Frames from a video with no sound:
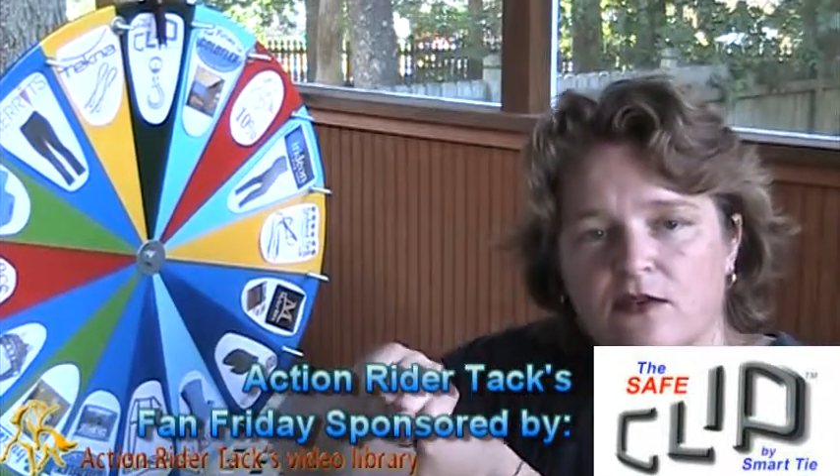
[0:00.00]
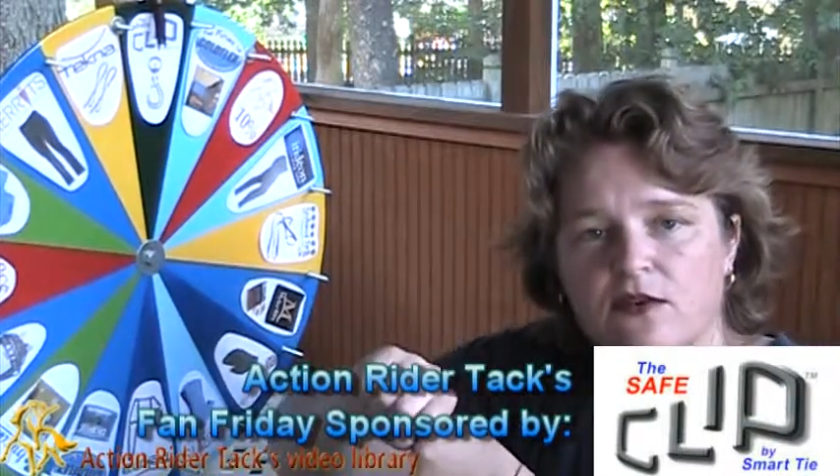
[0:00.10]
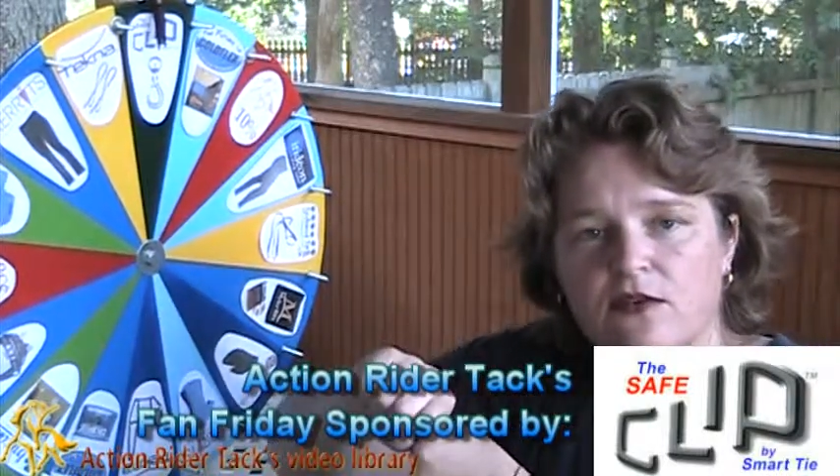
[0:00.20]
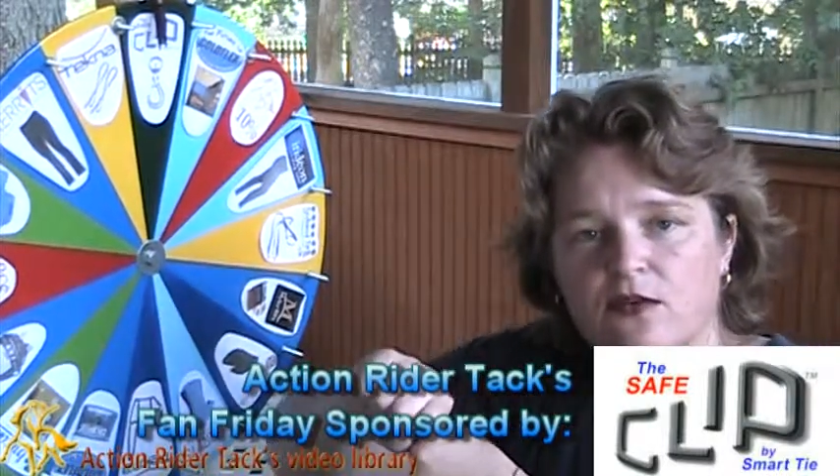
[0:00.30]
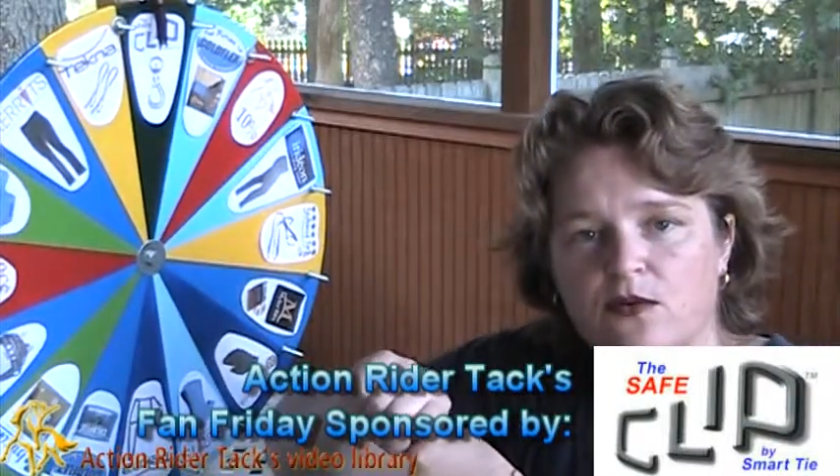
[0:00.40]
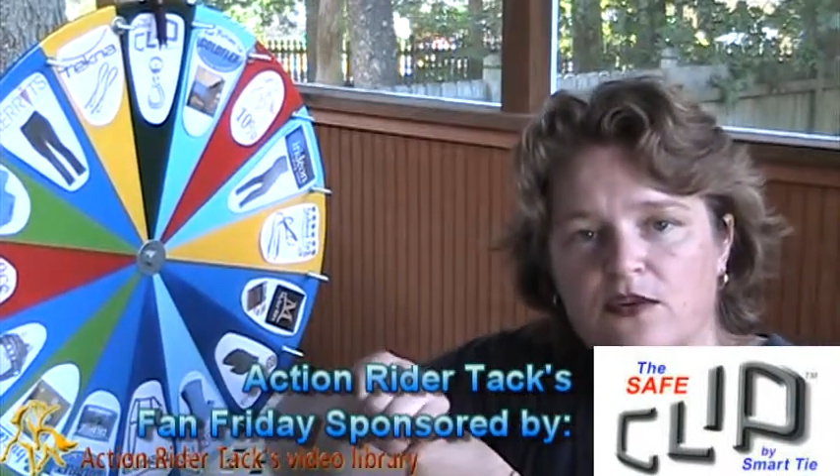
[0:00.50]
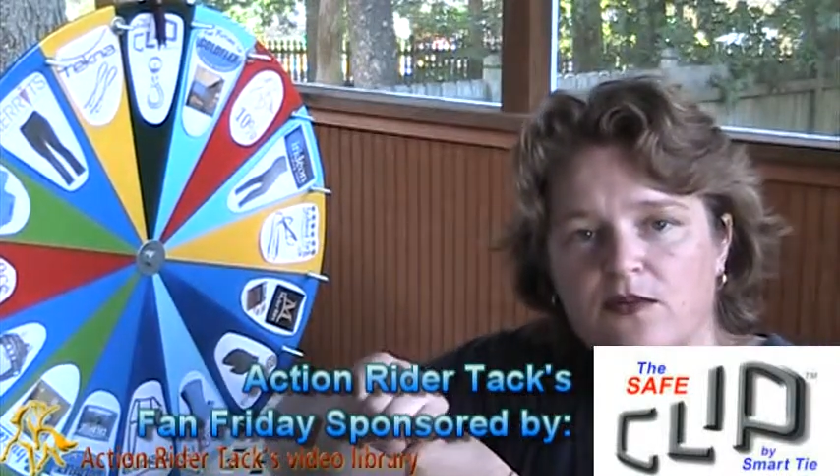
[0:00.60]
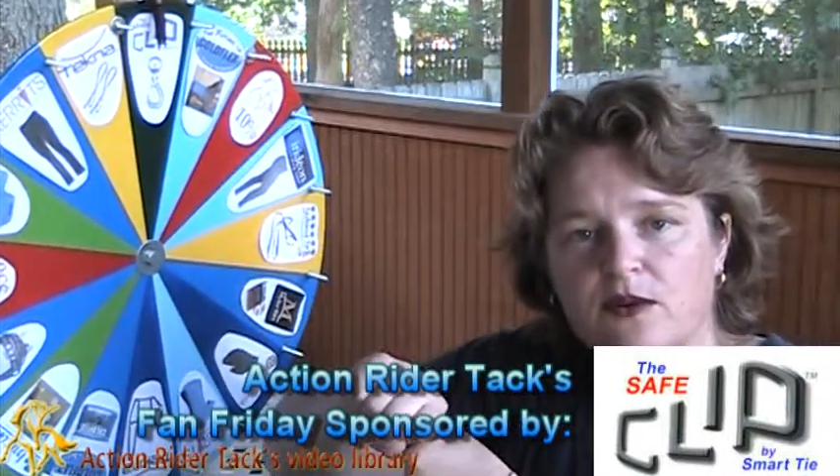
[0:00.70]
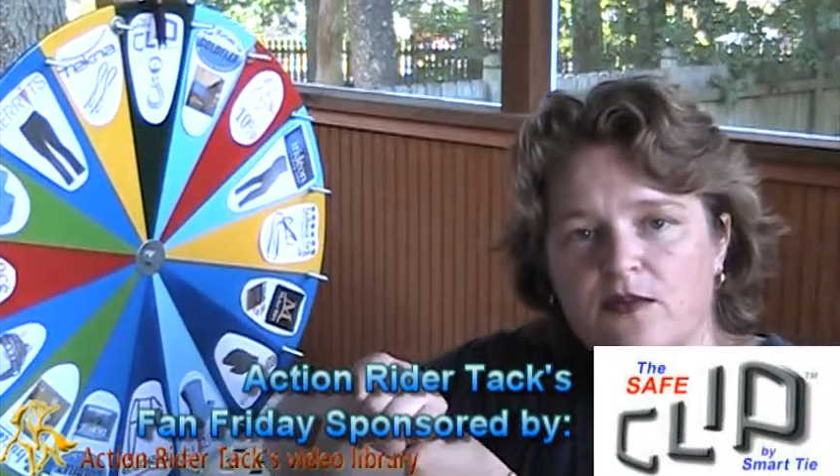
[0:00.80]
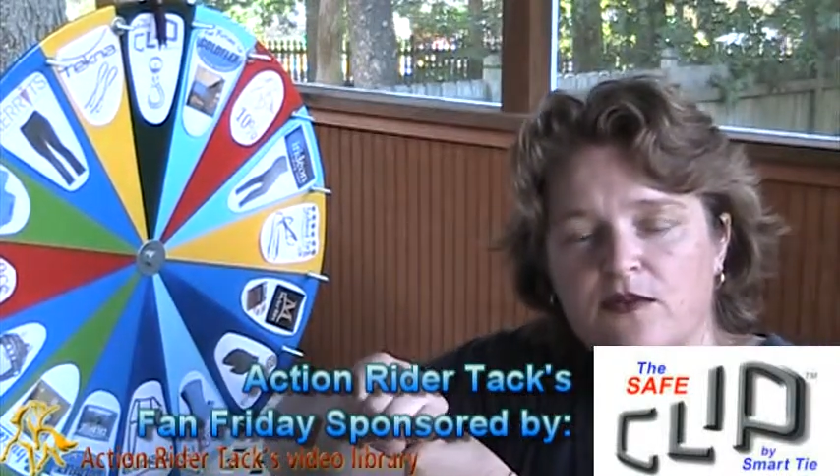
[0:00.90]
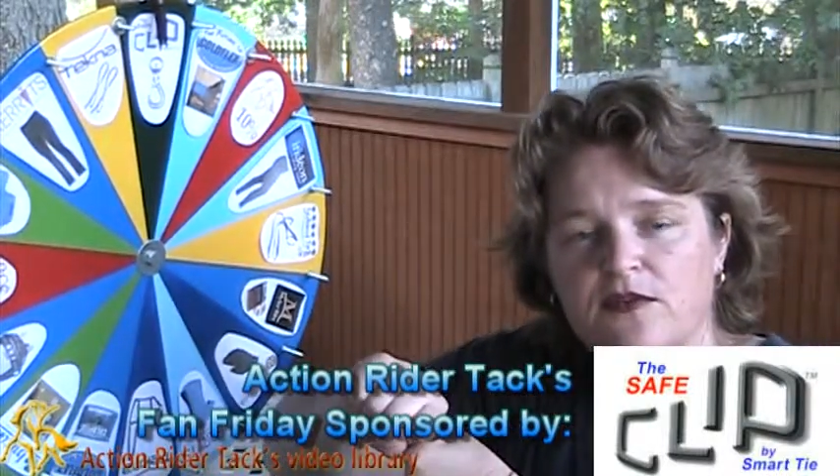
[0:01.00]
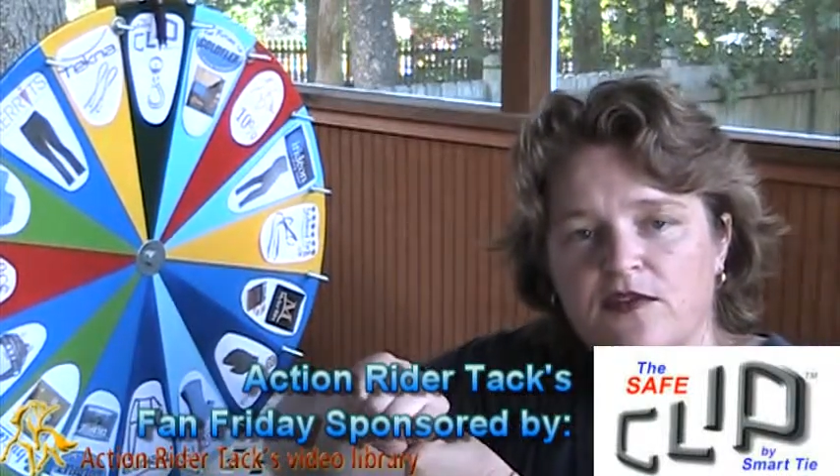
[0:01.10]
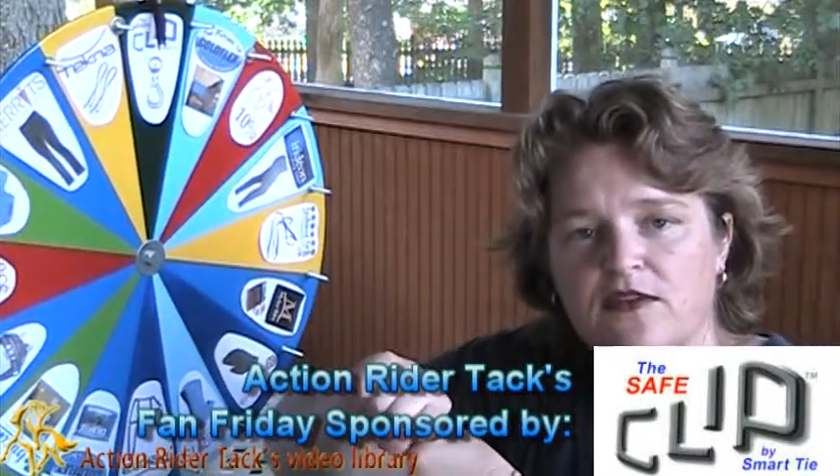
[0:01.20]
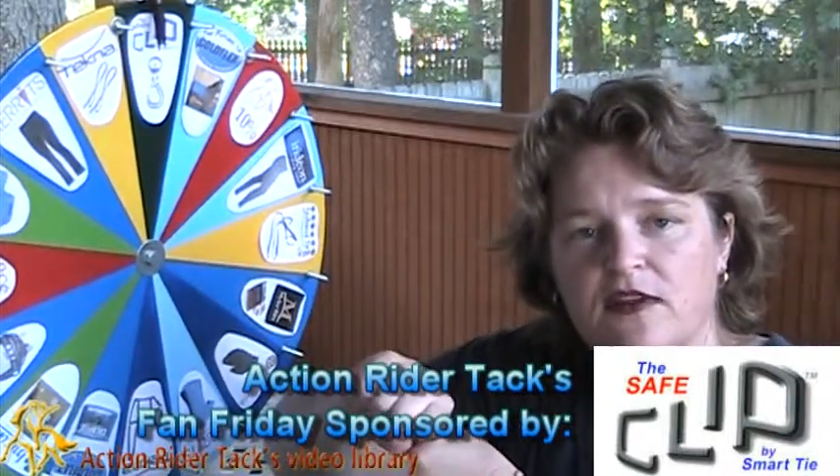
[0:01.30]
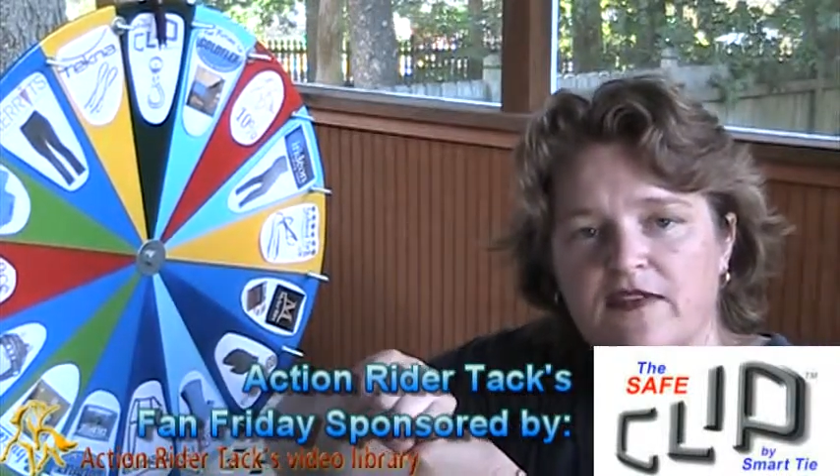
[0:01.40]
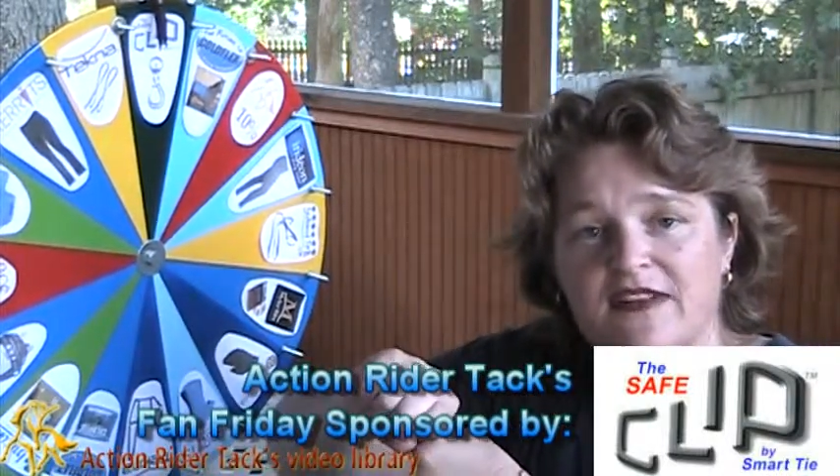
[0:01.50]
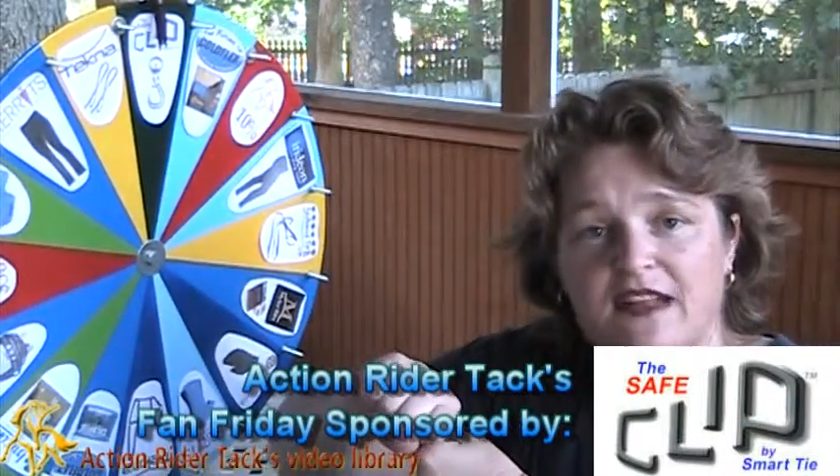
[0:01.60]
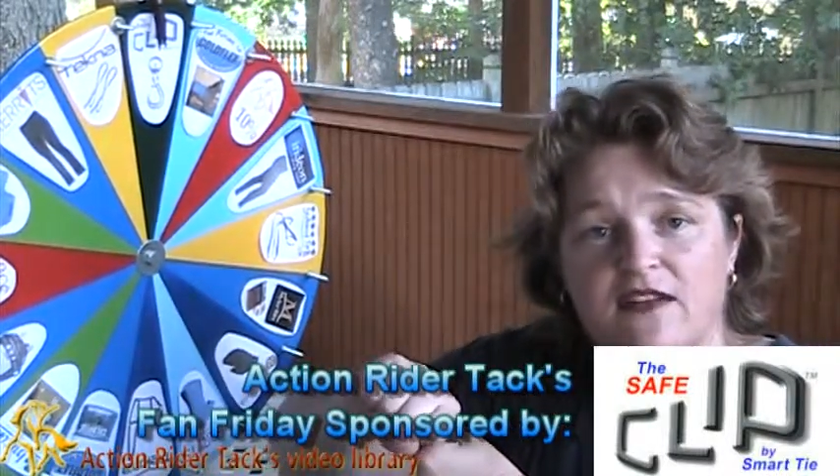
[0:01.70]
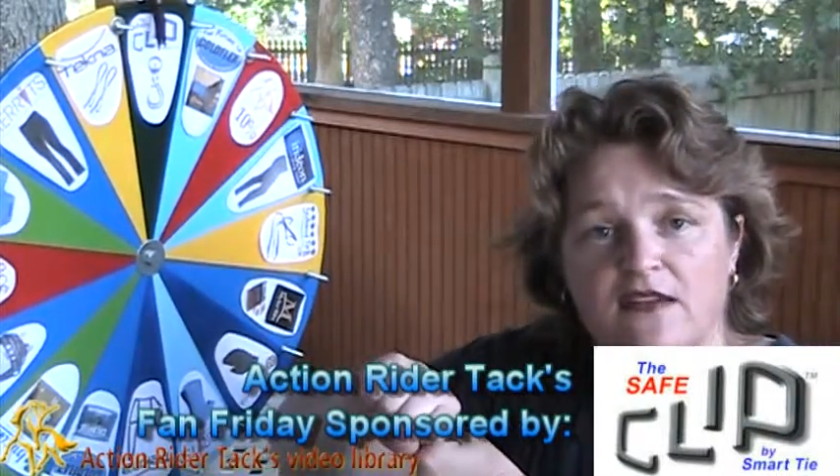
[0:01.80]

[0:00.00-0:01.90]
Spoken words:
with your horse when he pulls instead of a dead